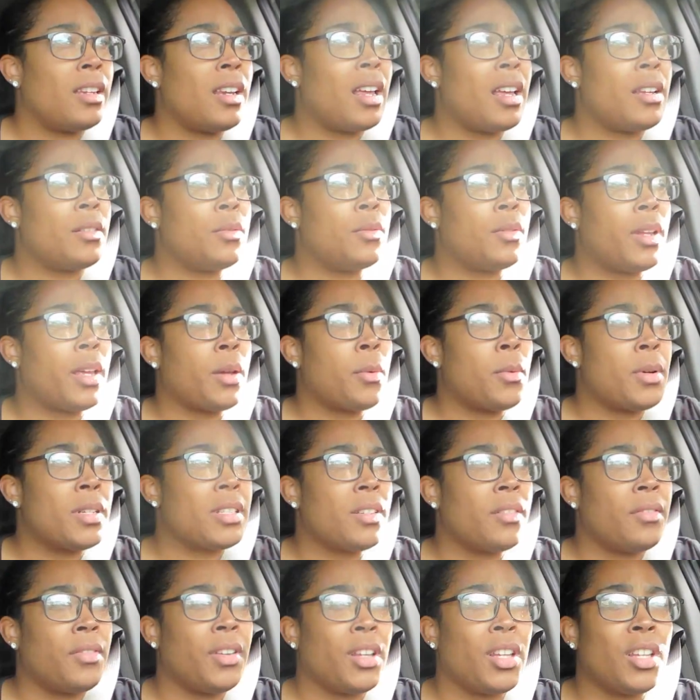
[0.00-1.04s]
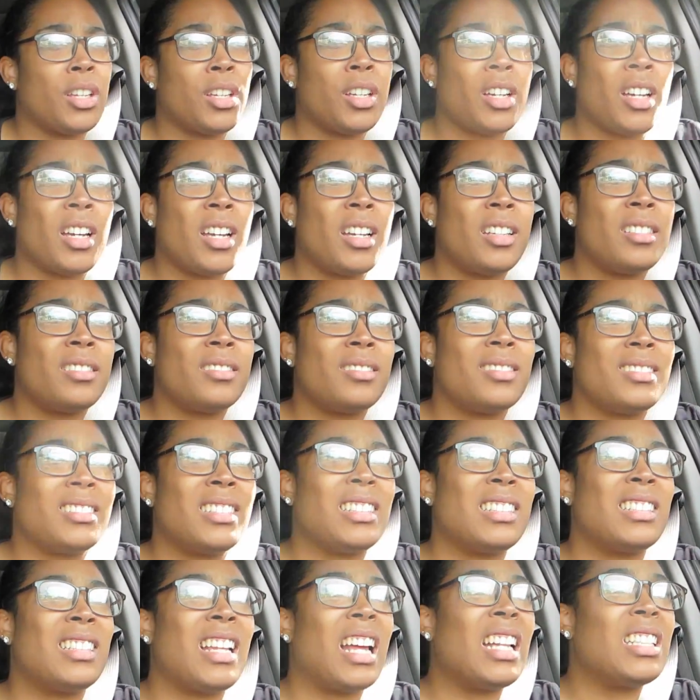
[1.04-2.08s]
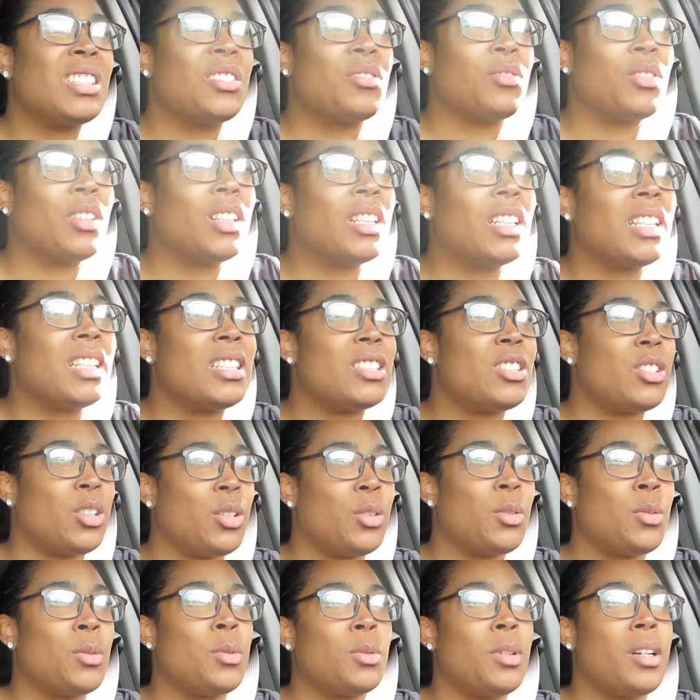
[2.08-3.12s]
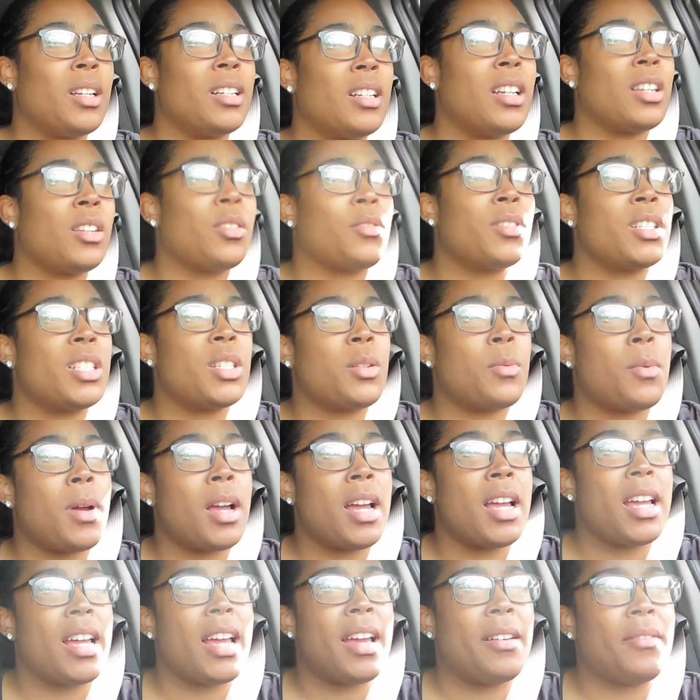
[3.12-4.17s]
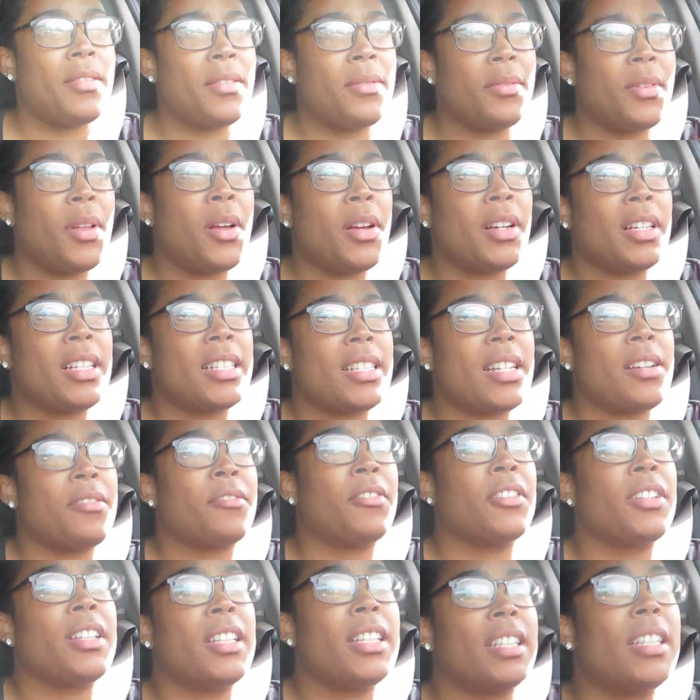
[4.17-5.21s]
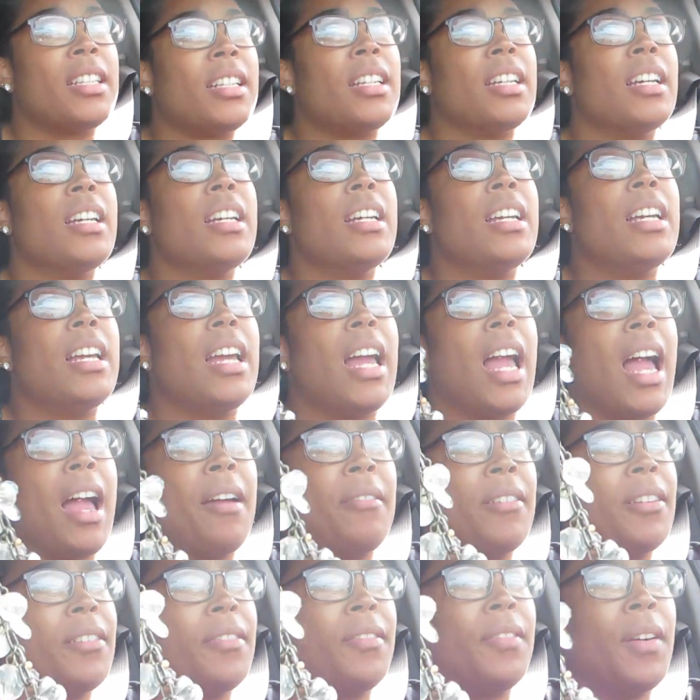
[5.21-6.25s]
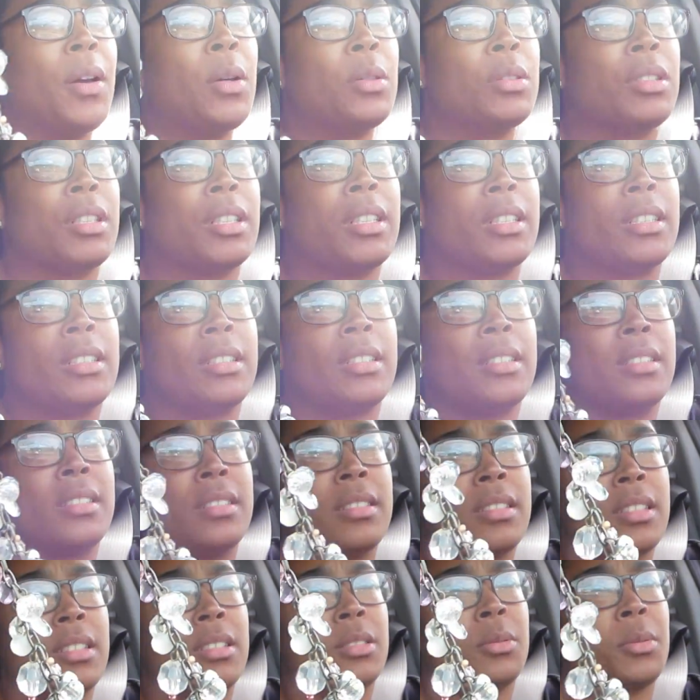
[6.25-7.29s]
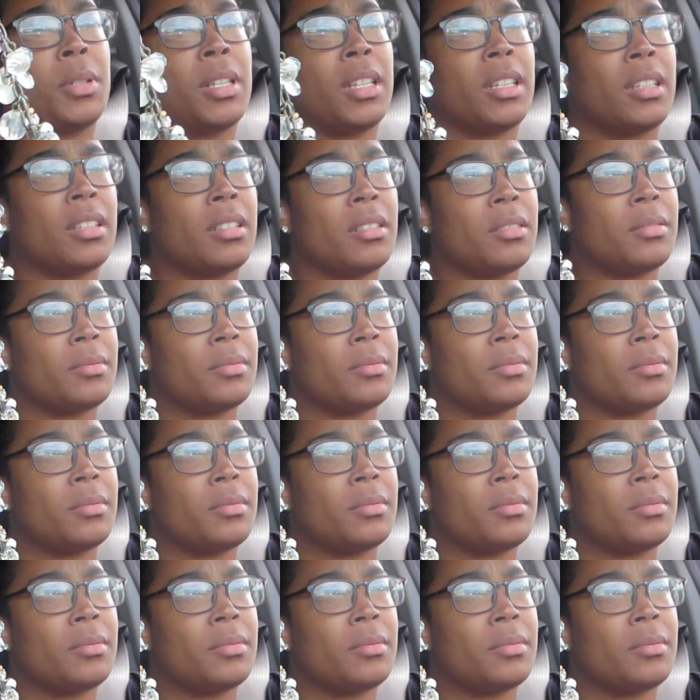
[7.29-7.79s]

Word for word: then I like wasn't feeling good. And that's really too another reason why I haven't vlogged because I really haven't felt good this week.